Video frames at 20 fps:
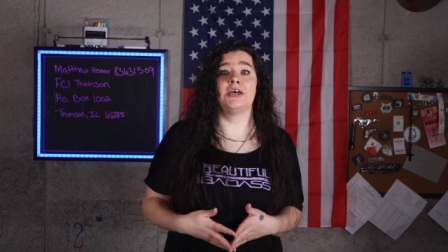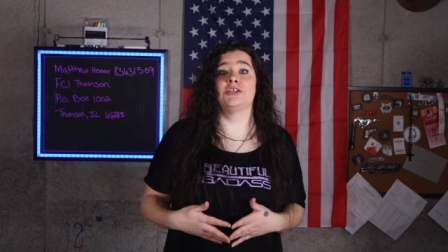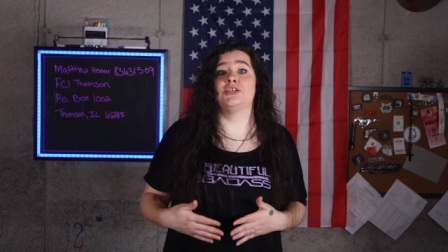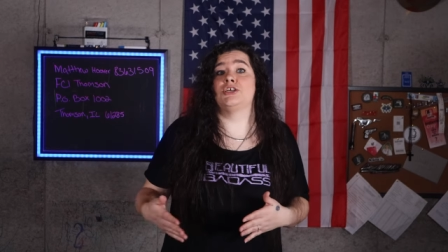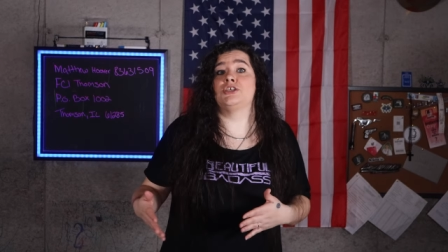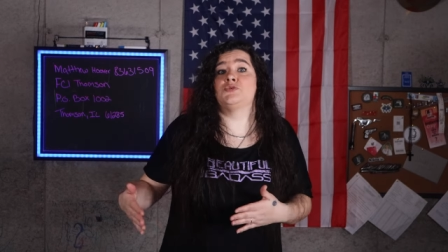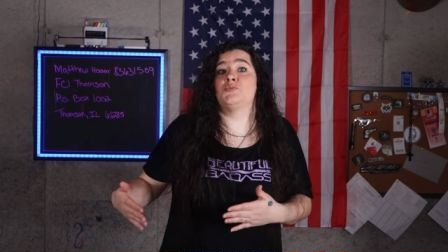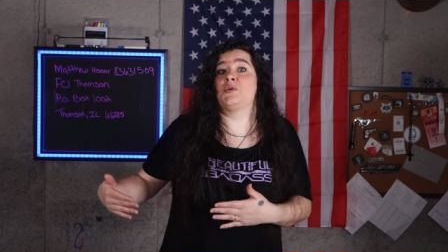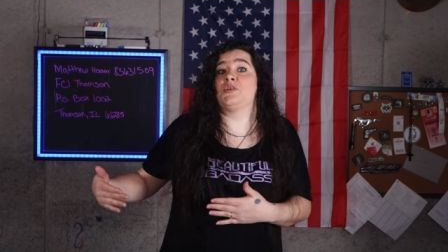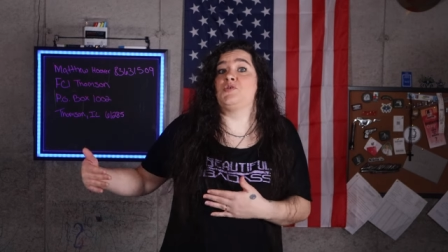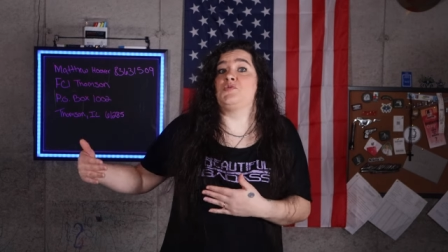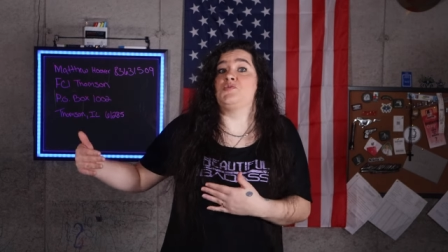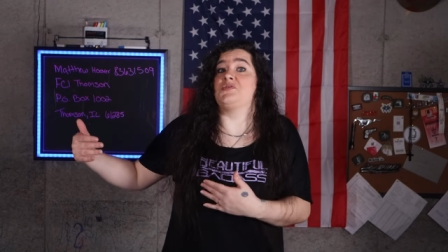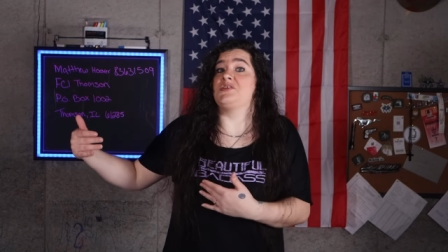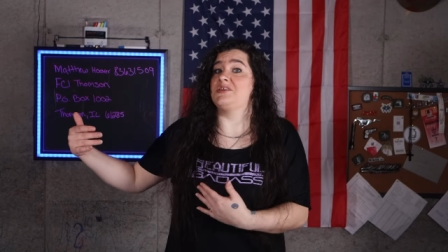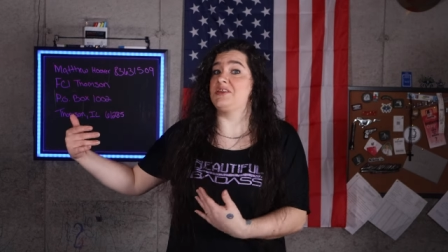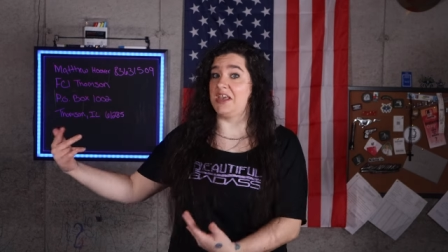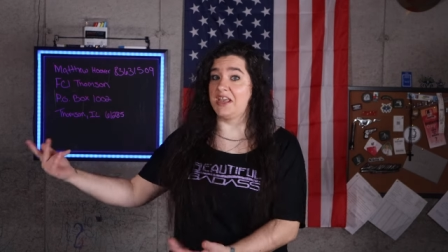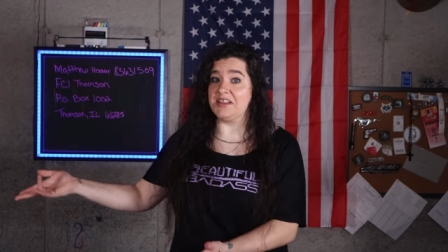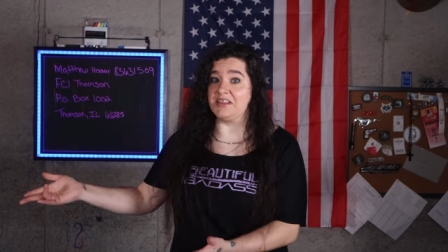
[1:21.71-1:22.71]
just when you
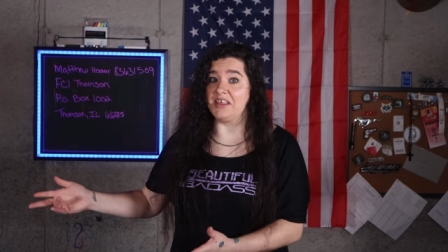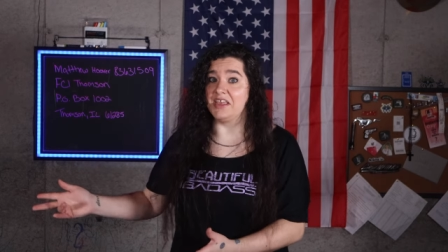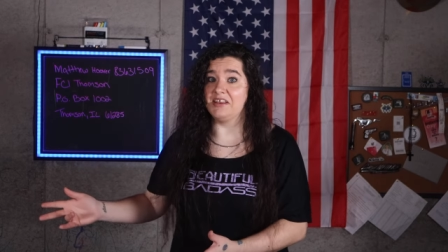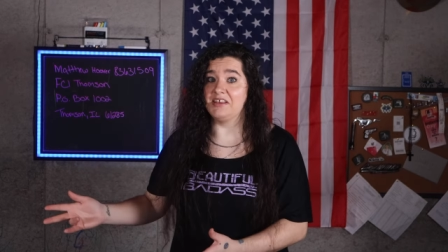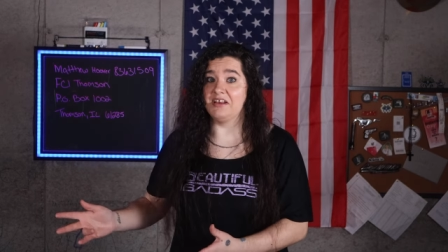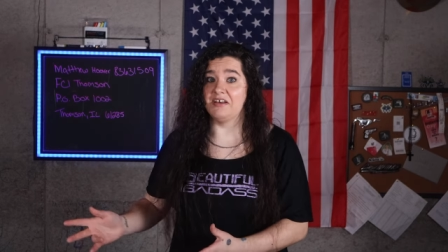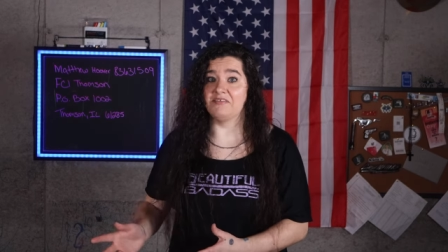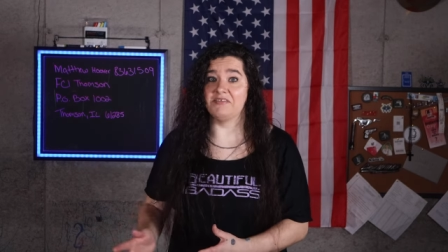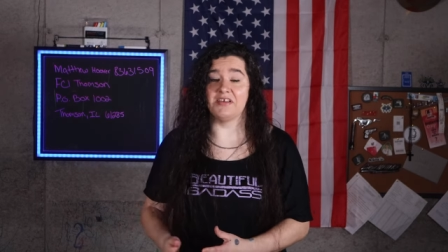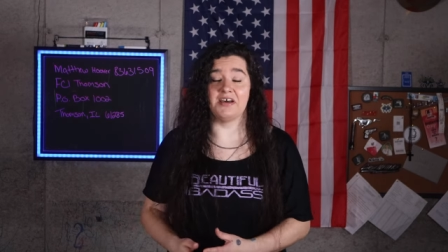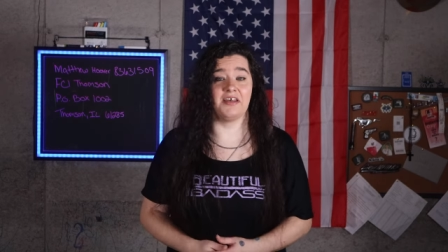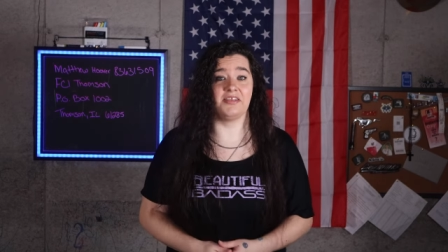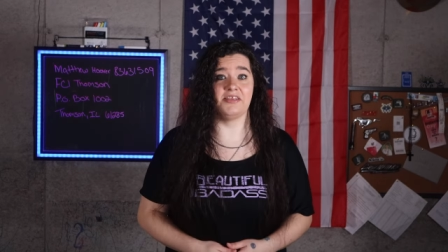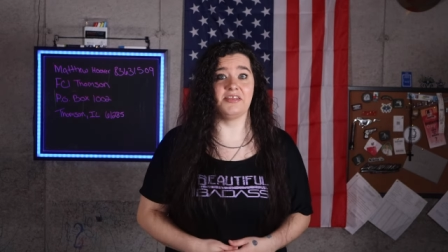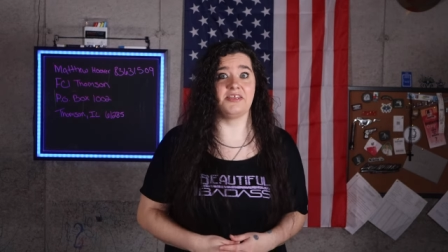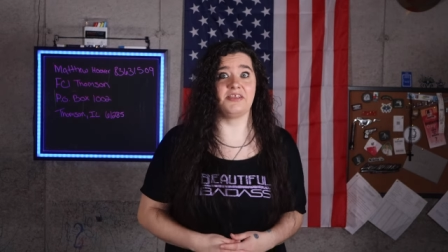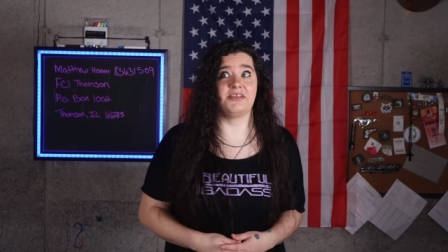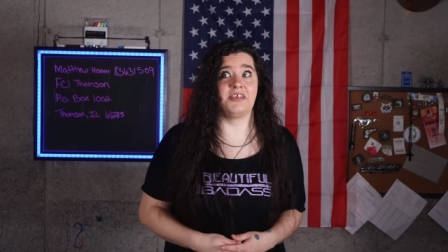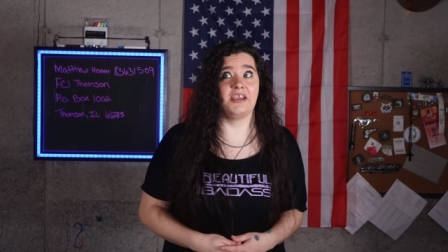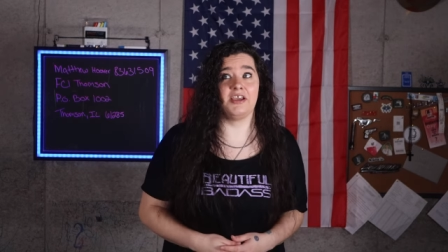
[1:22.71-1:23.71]
think they have done the
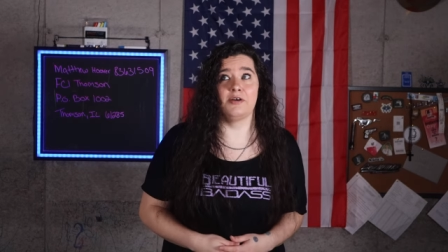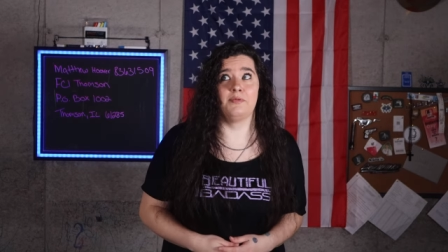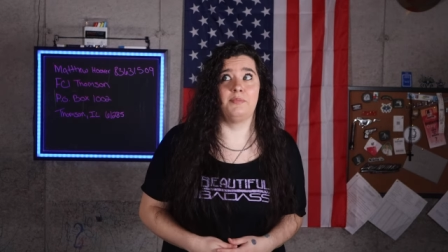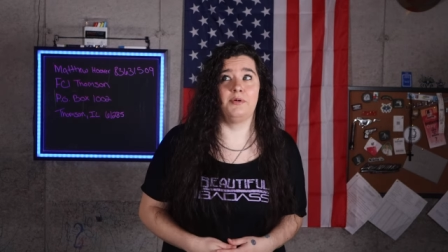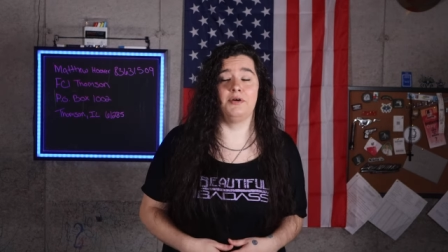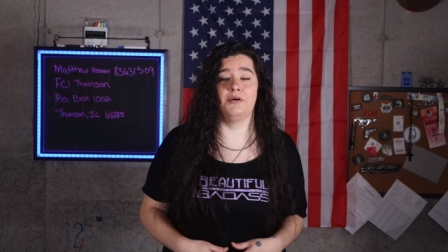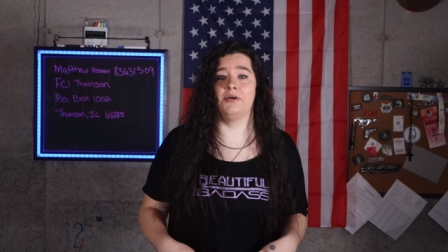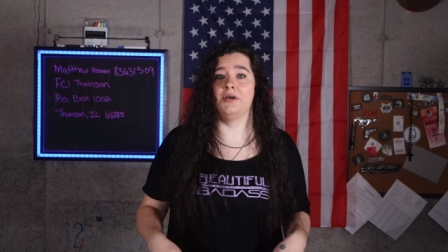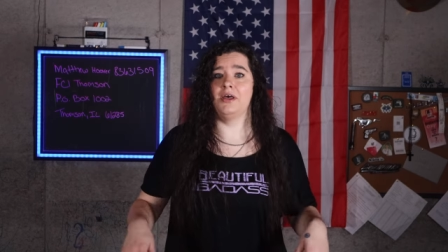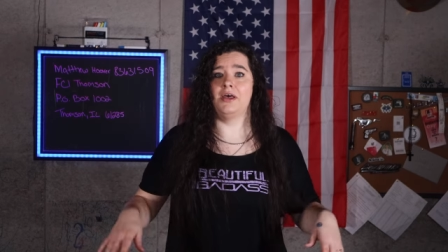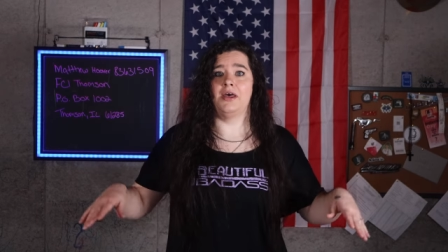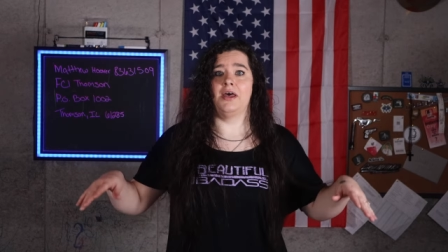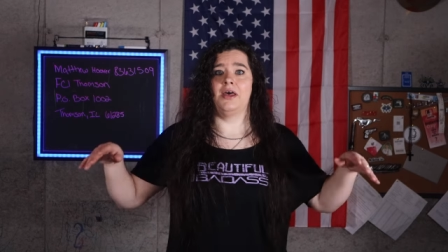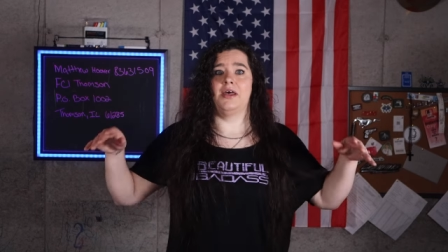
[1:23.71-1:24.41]
unthinkable